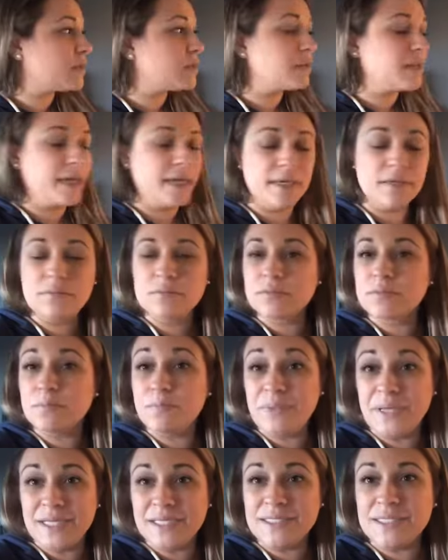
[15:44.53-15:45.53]
like
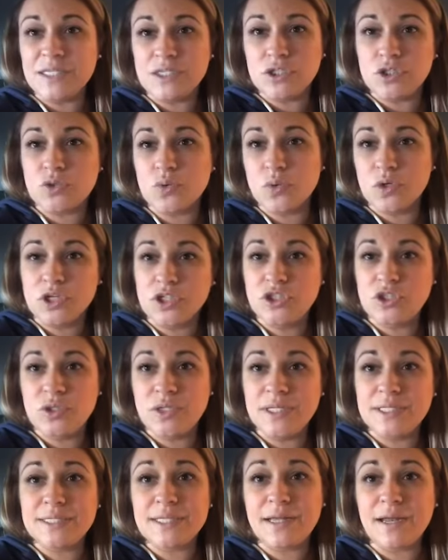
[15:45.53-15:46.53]
bins and storage
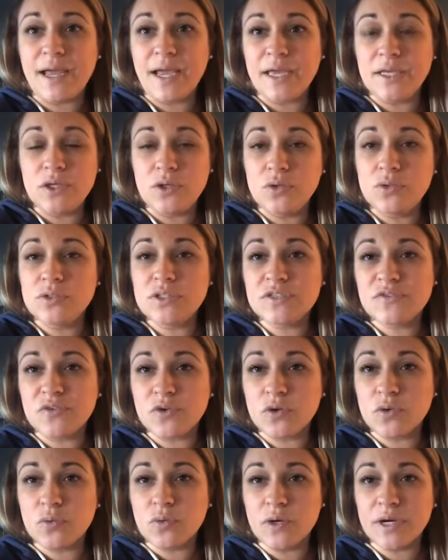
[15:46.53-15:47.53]
units that I use
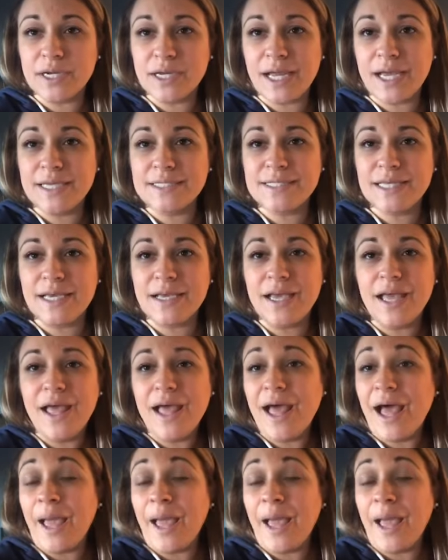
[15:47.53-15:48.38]
for organizing.